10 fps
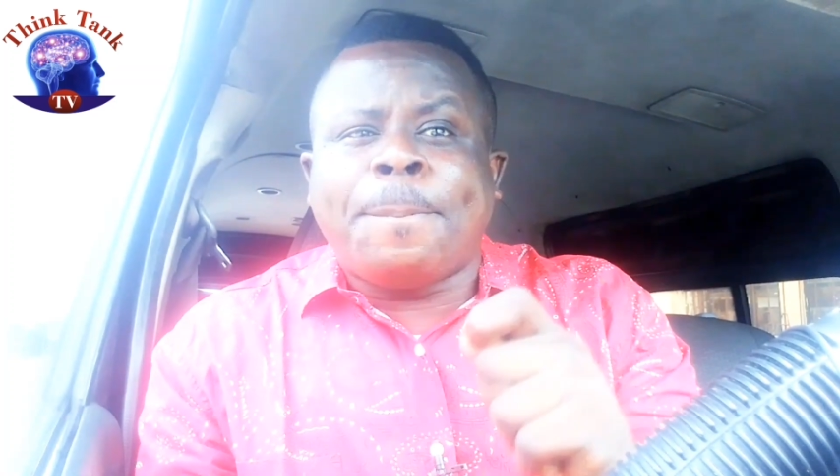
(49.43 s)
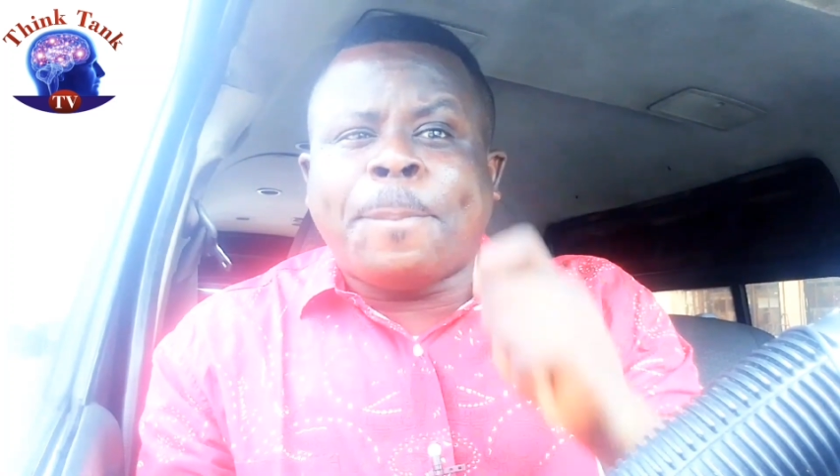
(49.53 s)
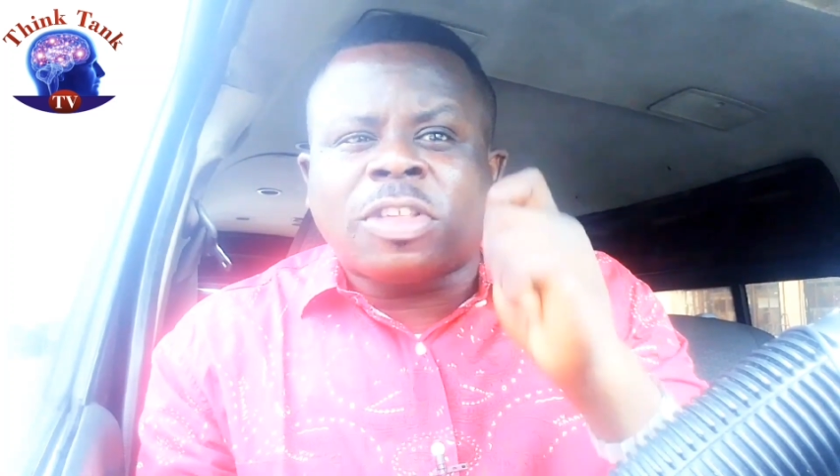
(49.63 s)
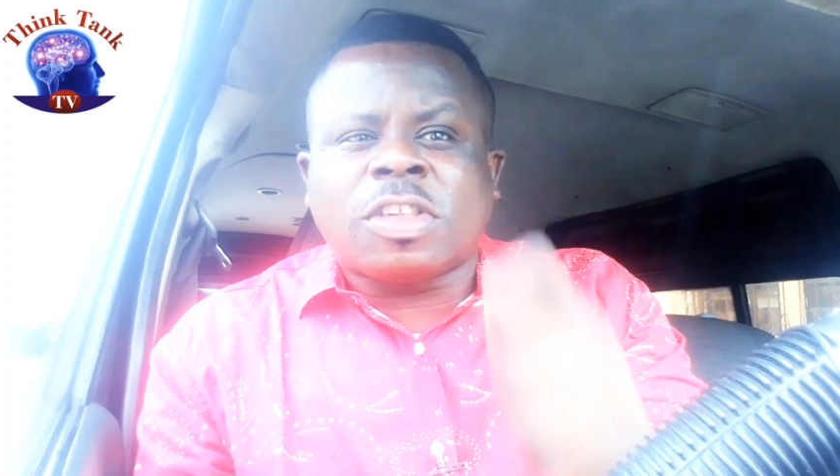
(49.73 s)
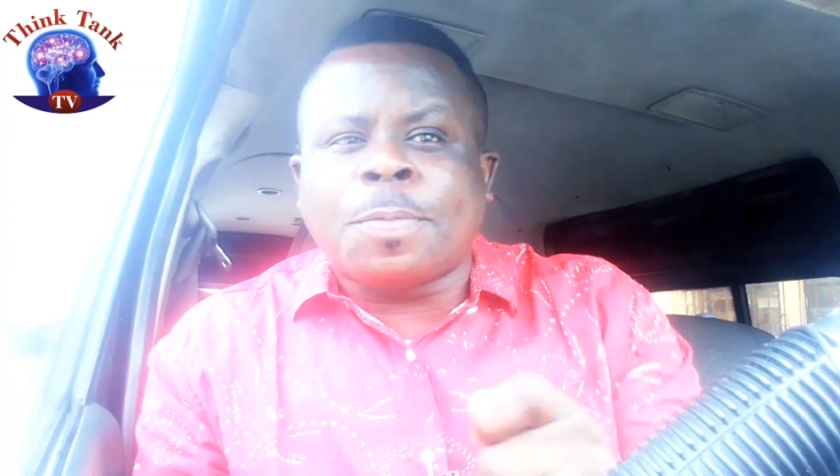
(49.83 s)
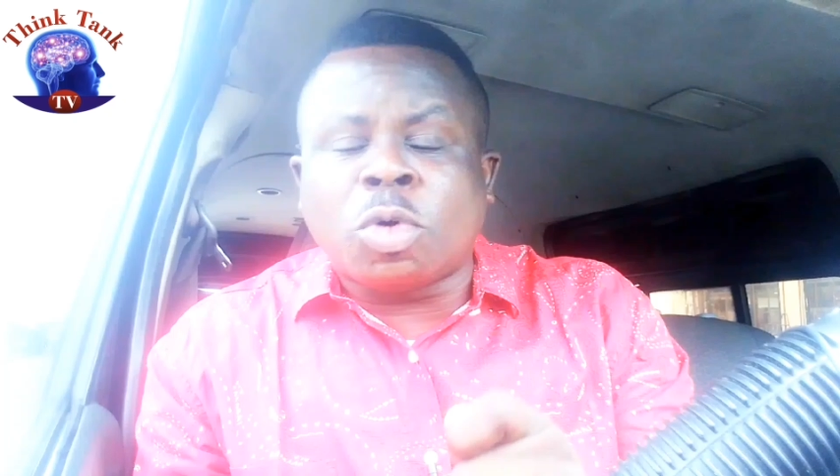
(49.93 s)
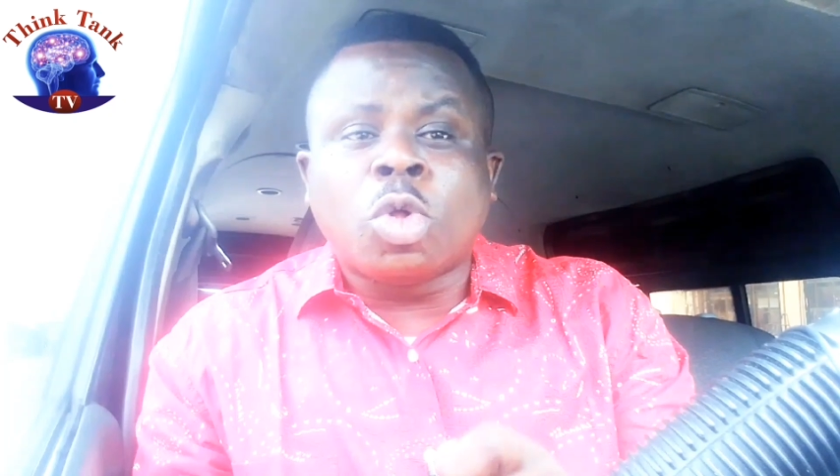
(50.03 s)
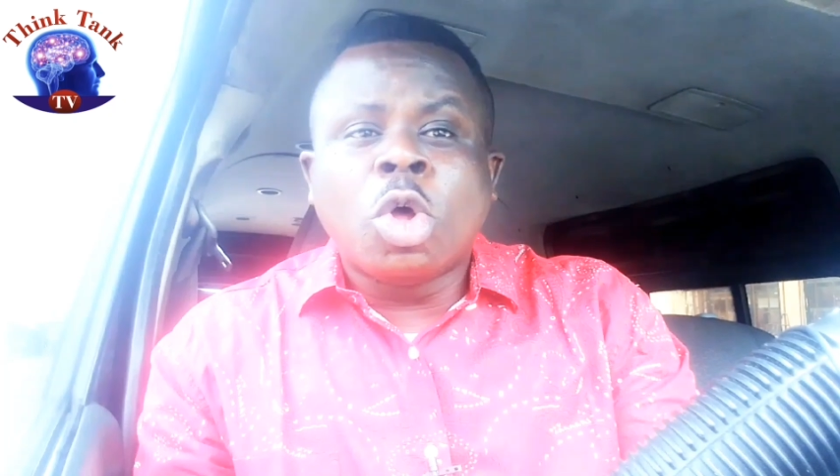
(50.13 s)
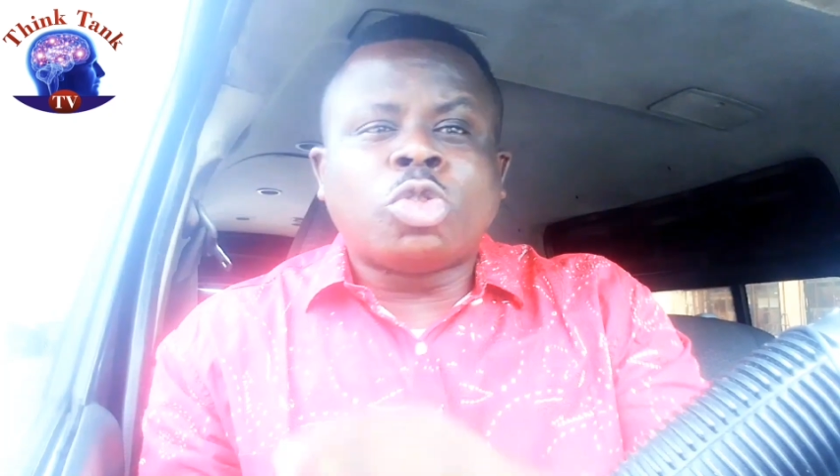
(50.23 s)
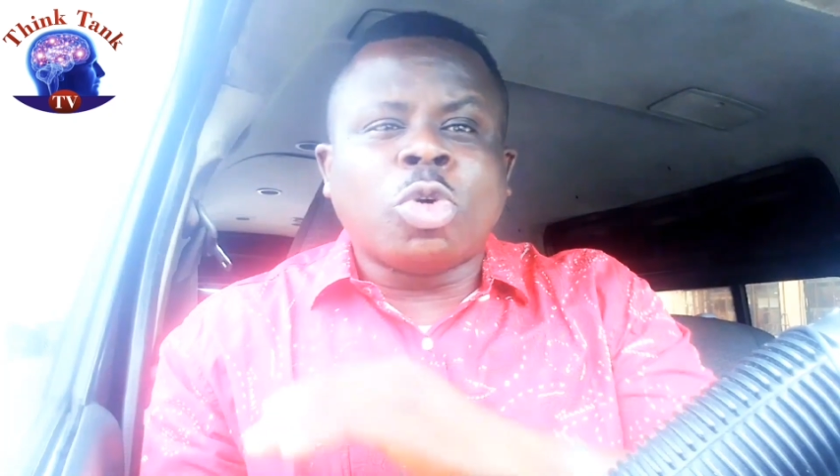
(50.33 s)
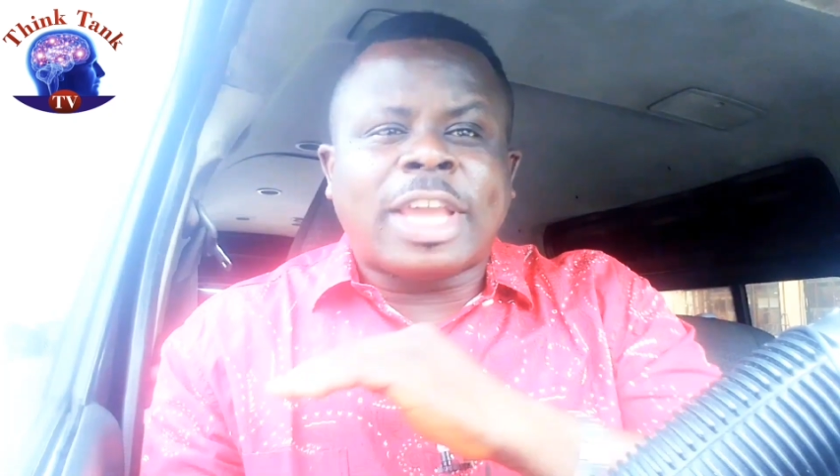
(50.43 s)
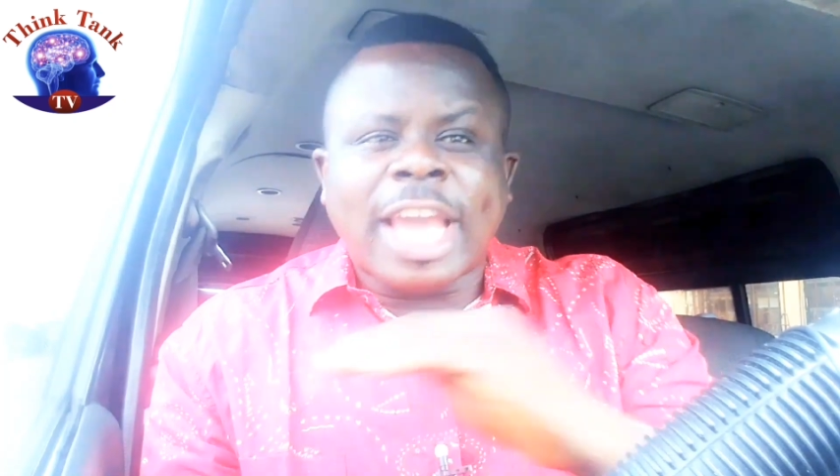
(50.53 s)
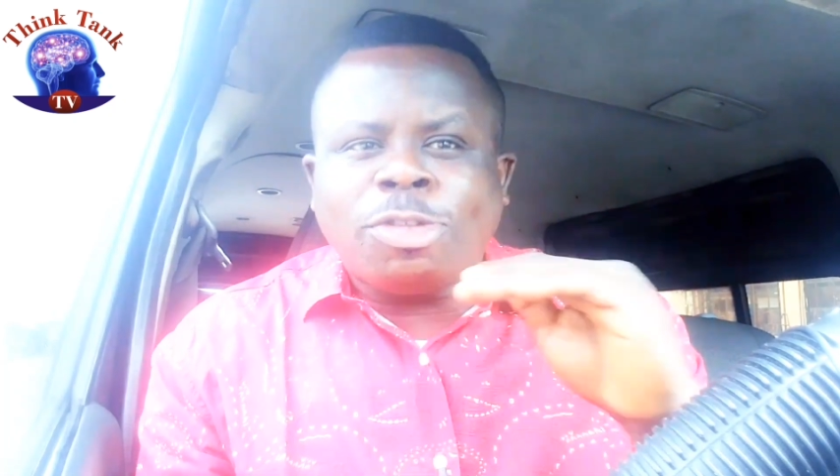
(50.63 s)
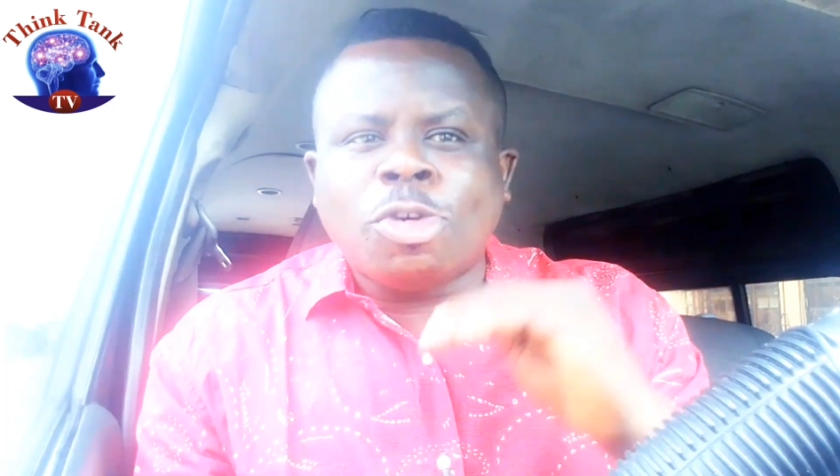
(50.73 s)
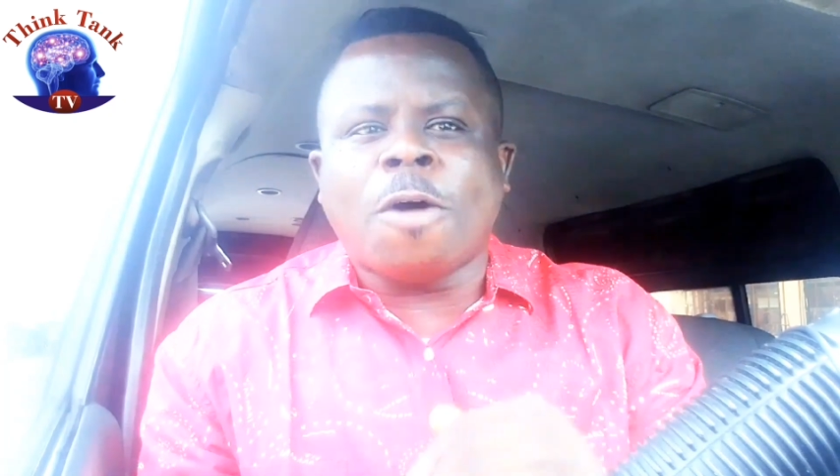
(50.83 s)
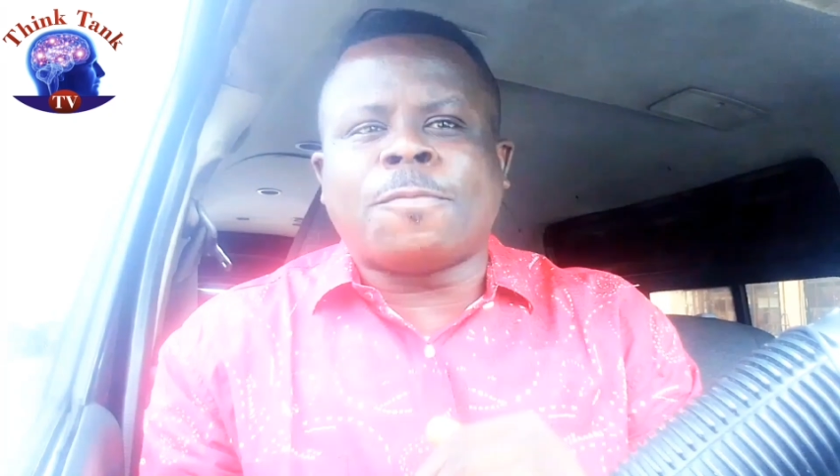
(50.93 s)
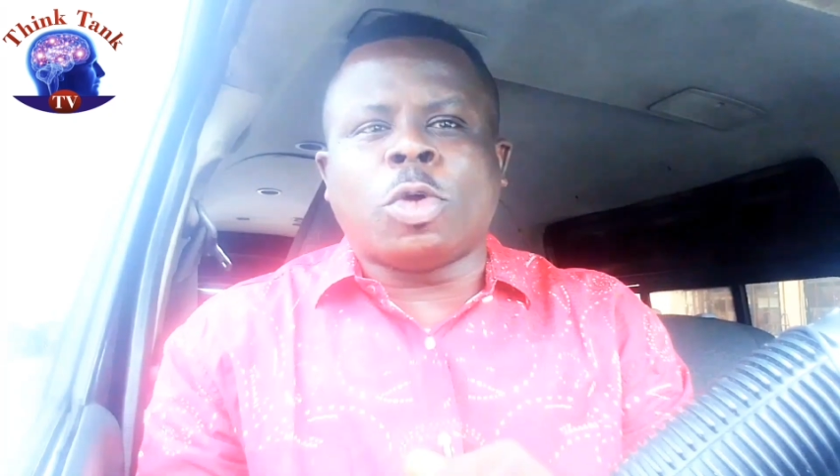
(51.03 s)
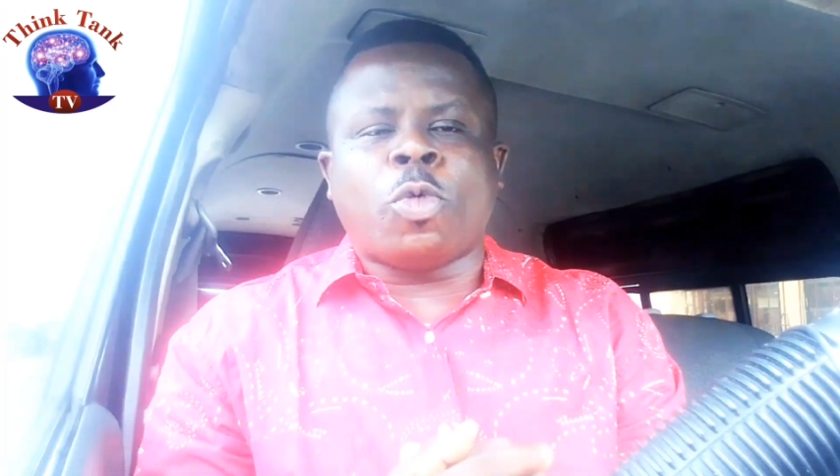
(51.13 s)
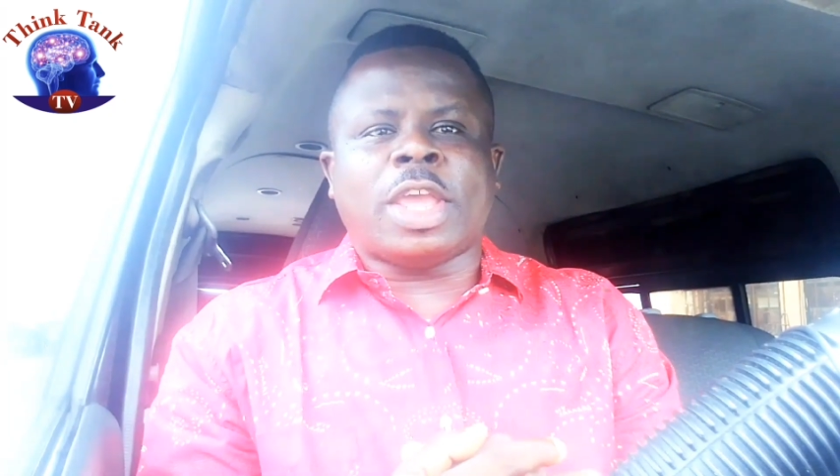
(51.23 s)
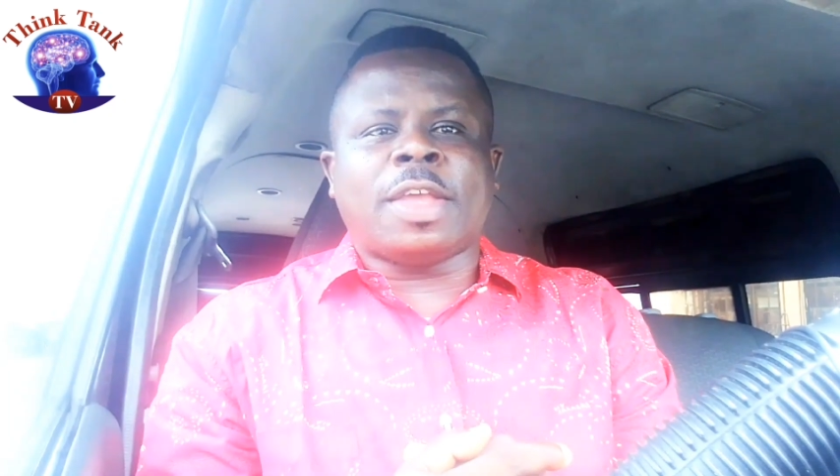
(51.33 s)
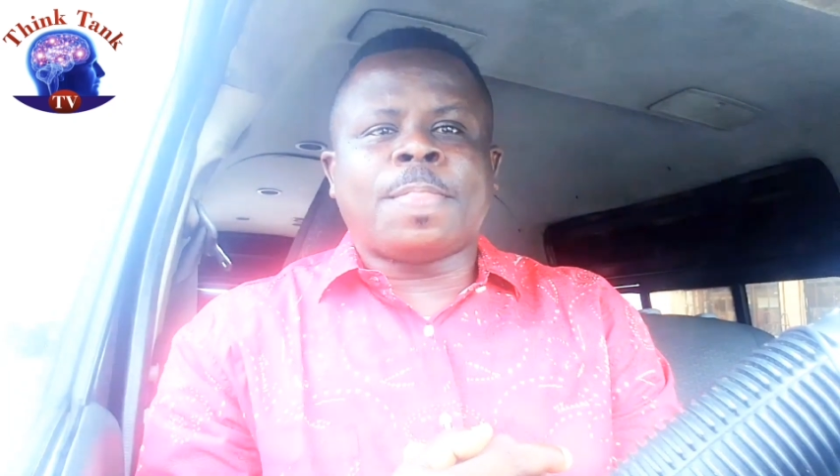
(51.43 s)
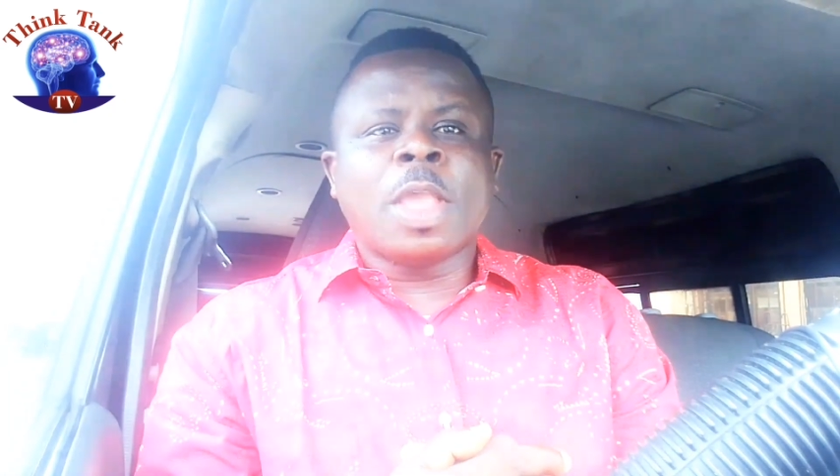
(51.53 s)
possible to get you off the way.